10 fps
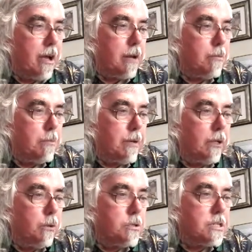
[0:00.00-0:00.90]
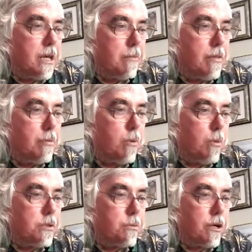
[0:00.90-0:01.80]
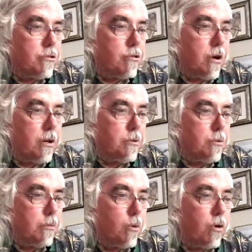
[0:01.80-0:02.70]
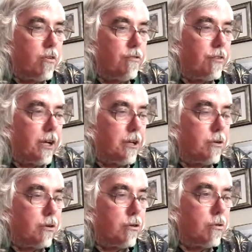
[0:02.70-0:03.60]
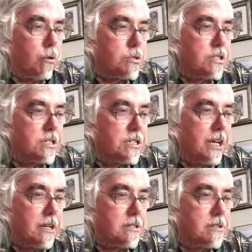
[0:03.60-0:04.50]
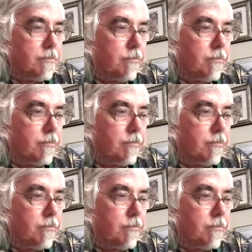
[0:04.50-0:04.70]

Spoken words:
and we may lose them the moment we are drawn into a more refined or gross state.